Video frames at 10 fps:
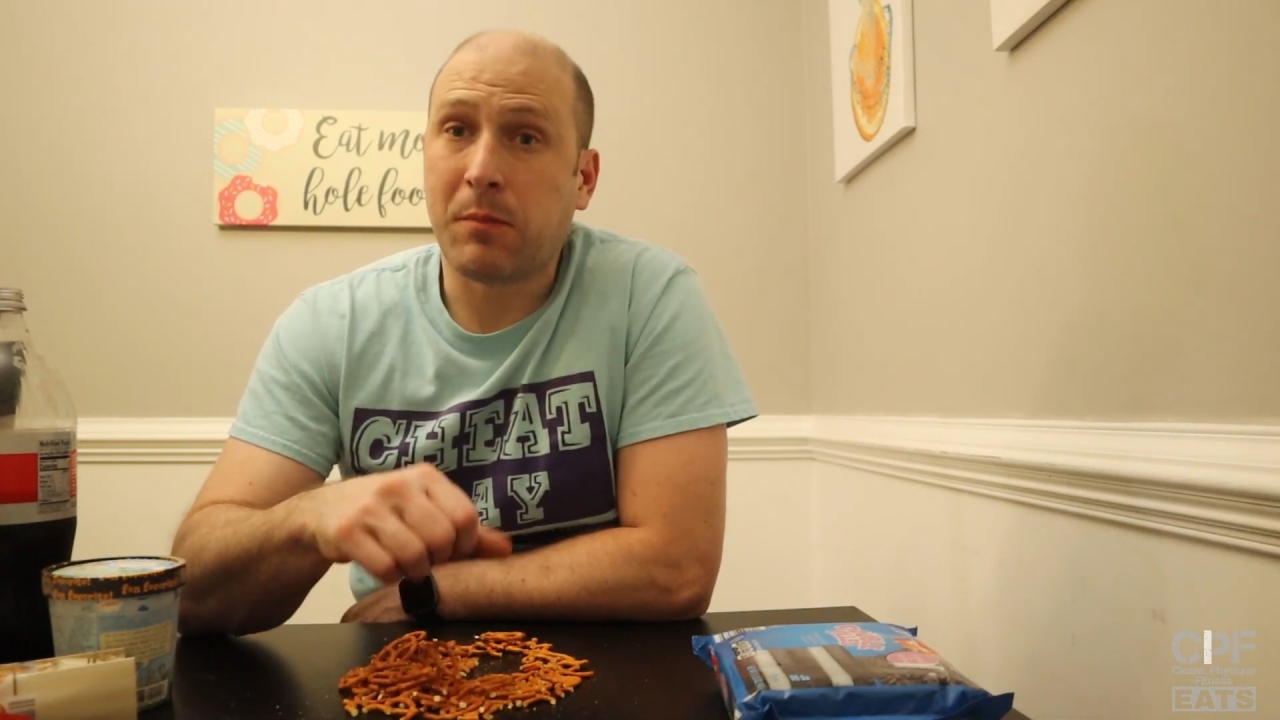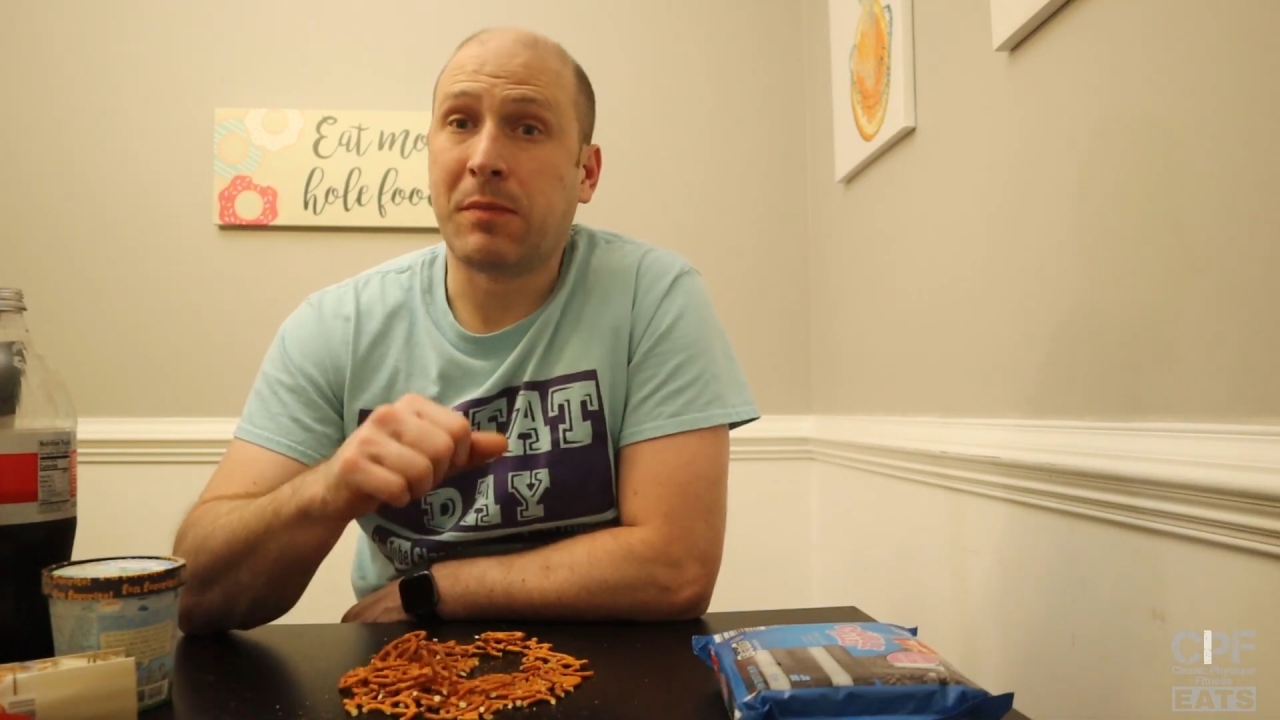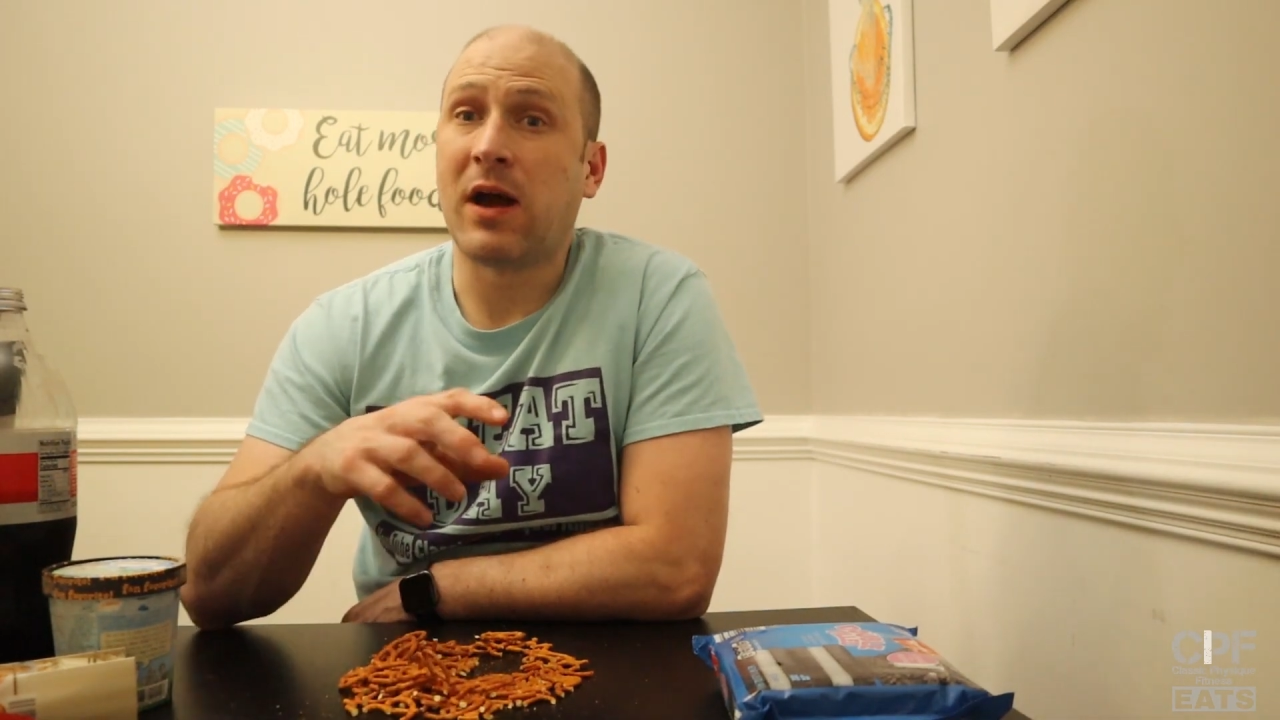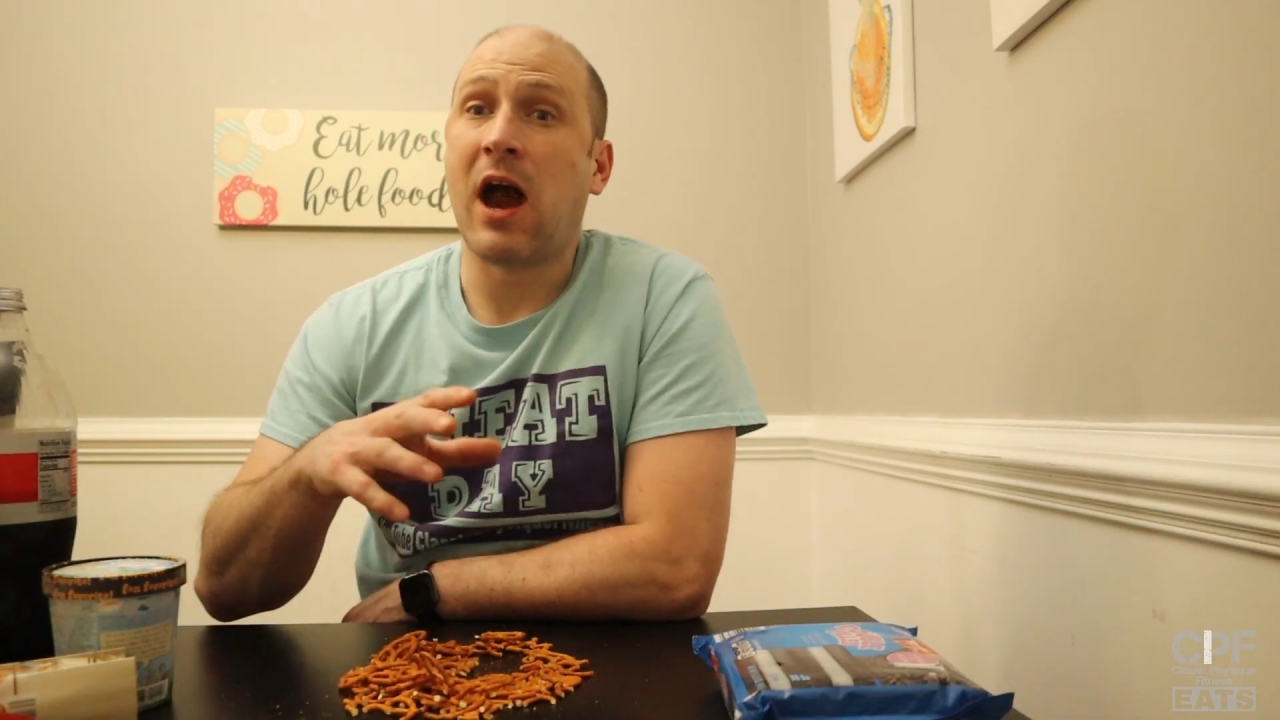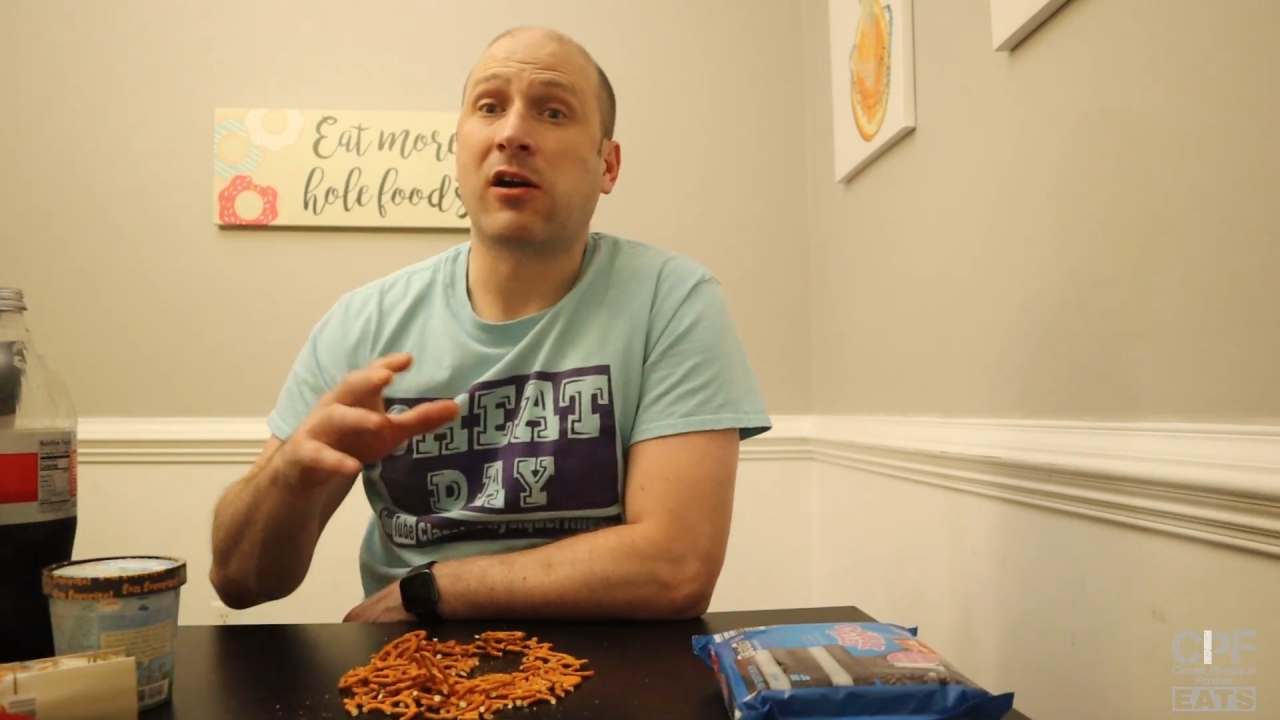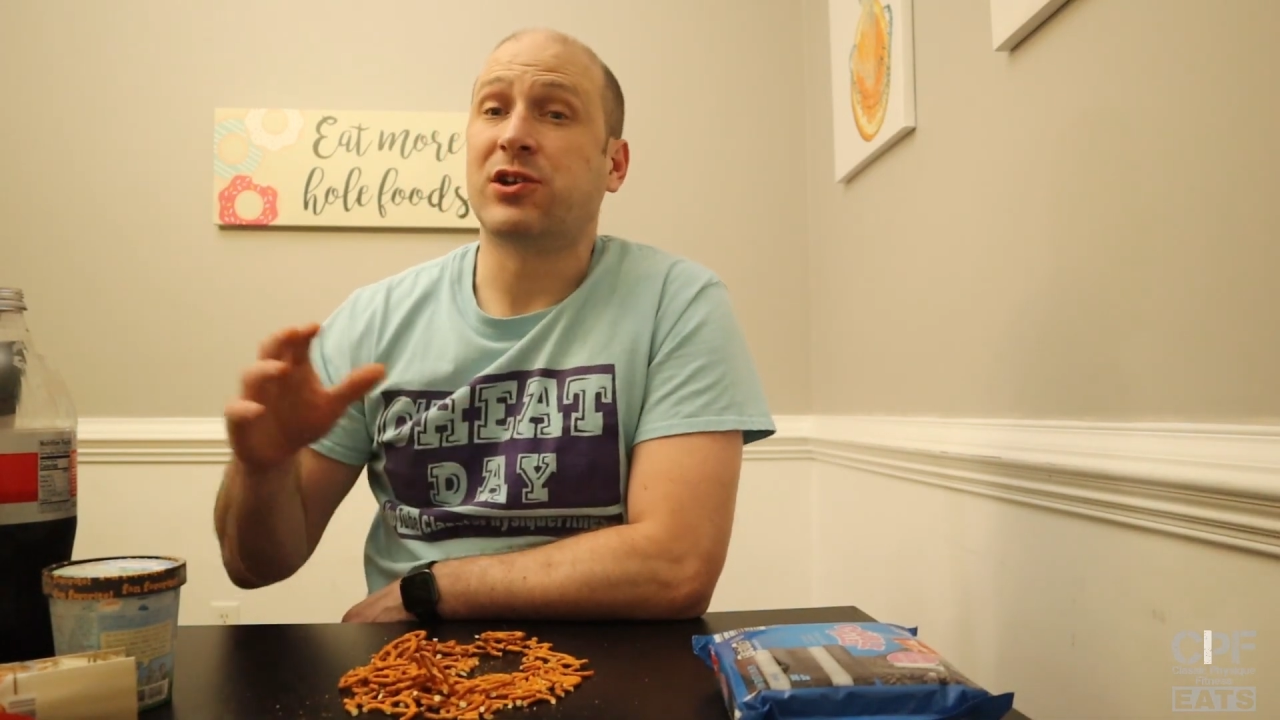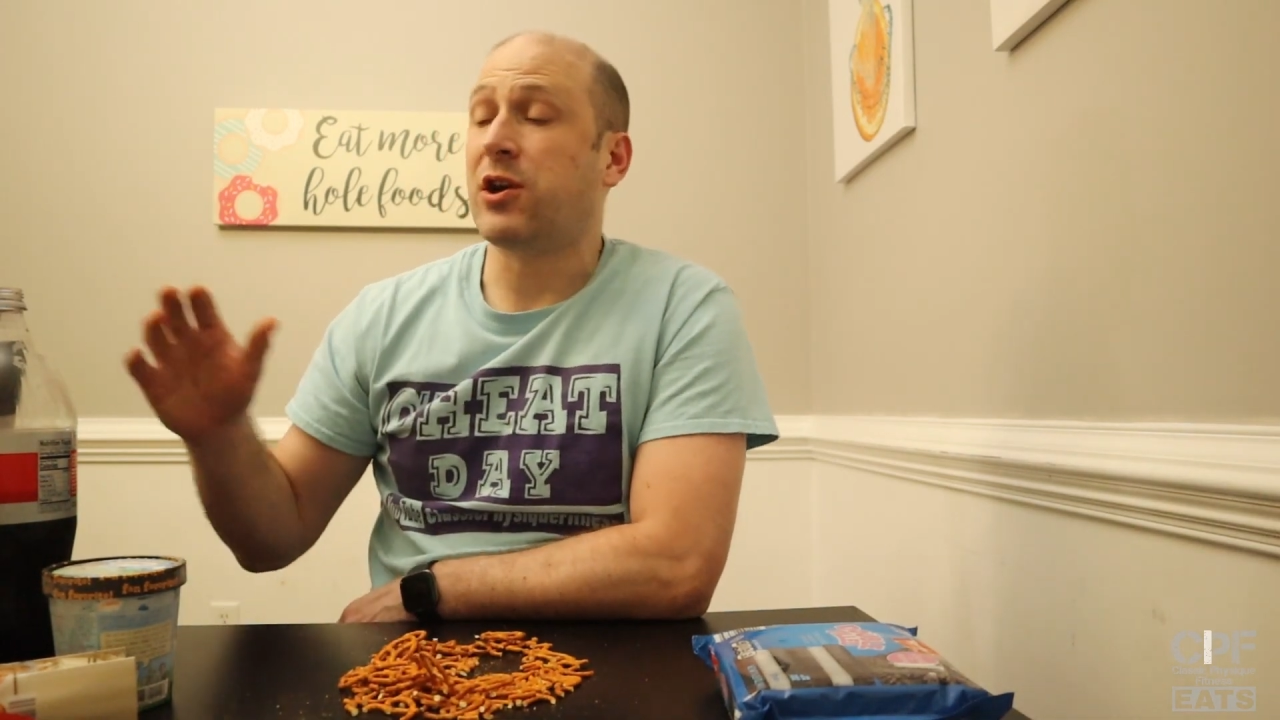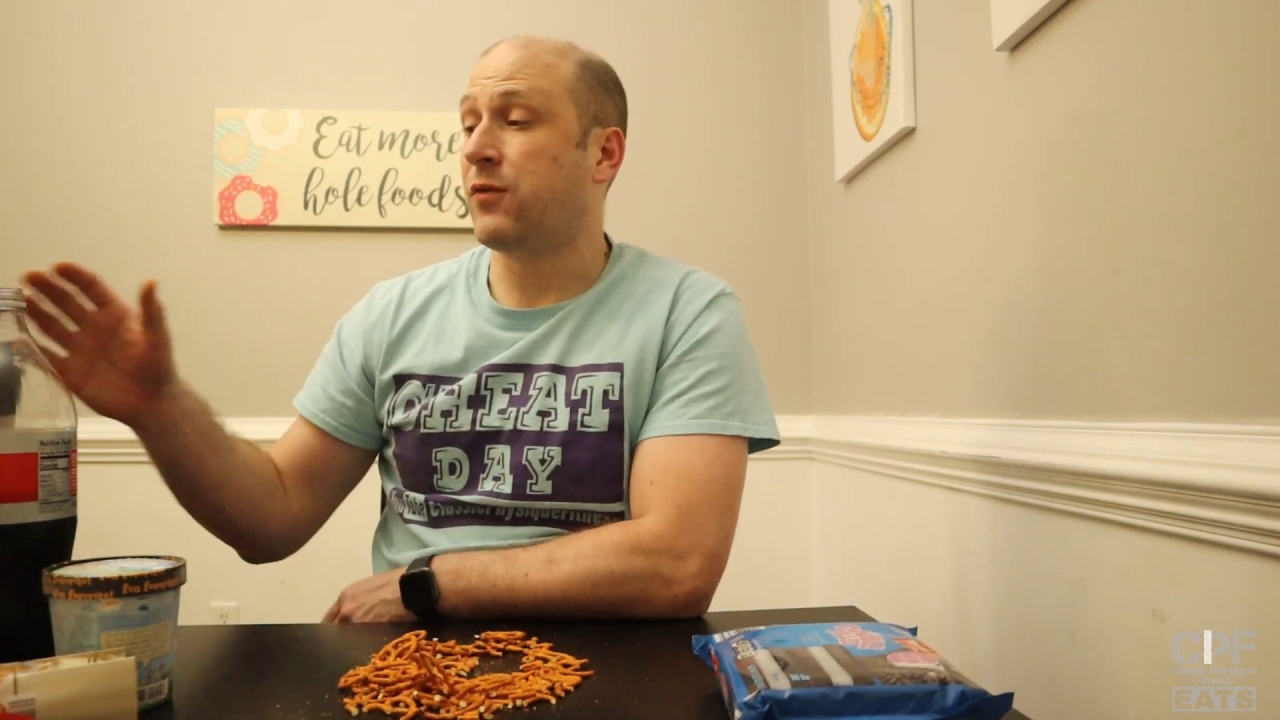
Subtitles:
But my hunger is